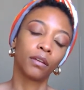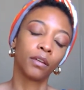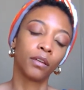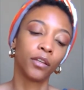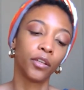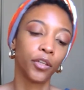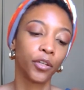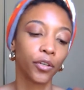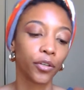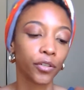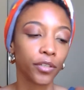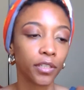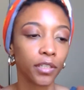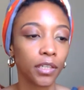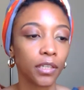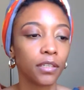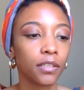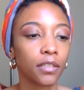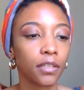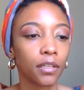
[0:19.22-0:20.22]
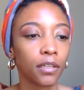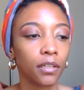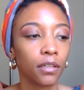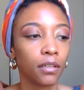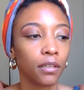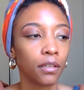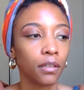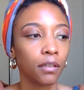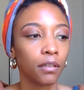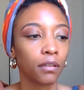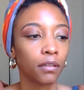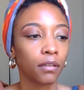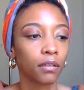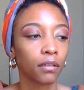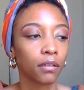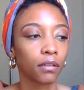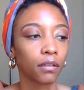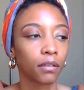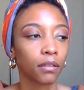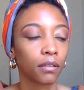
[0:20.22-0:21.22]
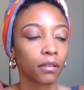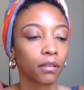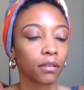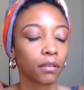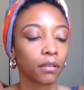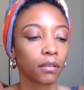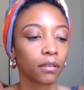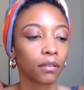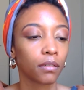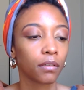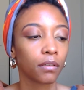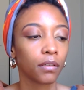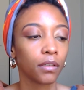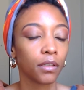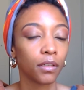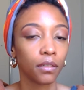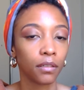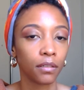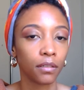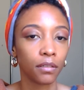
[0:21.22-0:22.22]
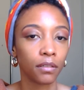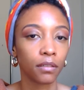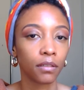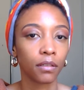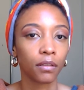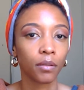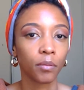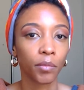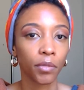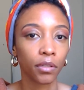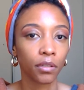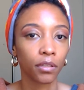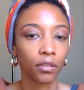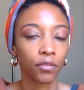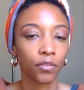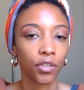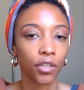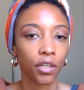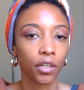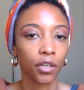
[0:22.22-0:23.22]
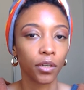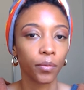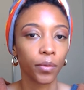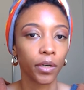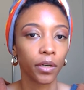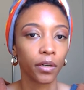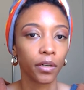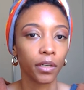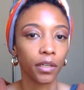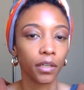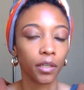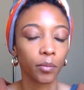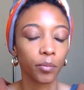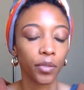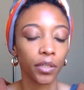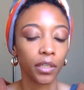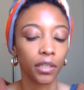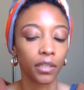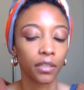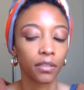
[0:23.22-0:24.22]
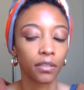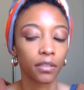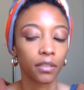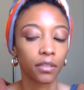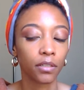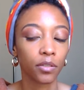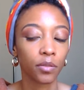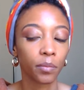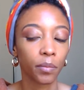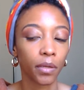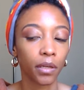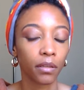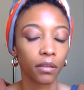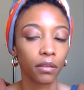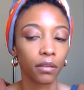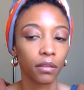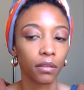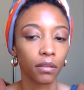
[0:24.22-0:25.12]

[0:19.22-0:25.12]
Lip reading: Your season is in the month of January. It begins this month.